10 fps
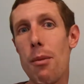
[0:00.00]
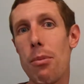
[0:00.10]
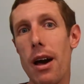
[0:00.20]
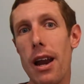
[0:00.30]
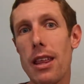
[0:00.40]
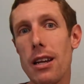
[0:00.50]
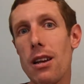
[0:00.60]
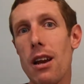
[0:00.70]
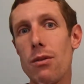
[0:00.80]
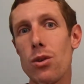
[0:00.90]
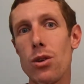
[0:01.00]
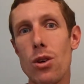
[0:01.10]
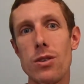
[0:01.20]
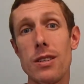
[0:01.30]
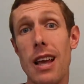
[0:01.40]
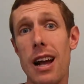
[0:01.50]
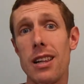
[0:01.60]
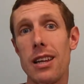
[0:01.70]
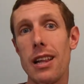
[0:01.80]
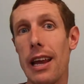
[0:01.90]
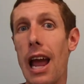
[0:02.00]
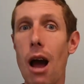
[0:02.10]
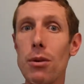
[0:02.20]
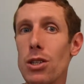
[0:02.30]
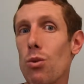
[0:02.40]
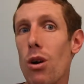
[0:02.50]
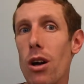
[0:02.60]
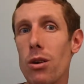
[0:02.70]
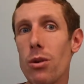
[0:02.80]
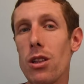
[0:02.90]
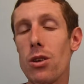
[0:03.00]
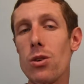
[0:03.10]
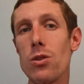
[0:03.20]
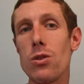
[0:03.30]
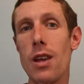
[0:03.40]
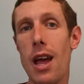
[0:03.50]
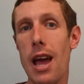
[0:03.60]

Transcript: But I think not everyone knows exactly like how much water we lose,